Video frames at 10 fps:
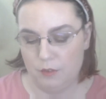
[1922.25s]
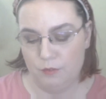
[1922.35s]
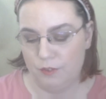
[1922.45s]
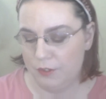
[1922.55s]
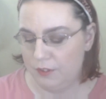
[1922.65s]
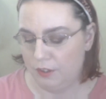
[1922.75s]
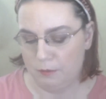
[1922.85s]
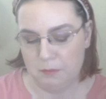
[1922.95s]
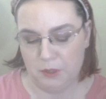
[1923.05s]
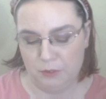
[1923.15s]
very
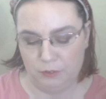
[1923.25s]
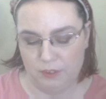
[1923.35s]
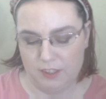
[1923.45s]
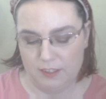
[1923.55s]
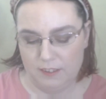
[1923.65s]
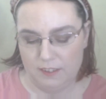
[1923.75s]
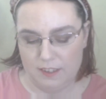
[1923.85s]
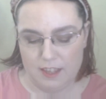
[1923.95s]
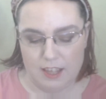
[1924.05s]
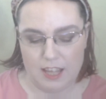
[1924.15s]
smooth.
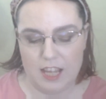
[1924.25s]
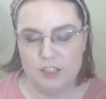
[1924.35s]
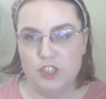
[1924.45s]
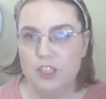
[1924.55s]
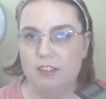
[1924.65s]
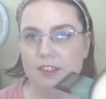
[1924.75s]
It just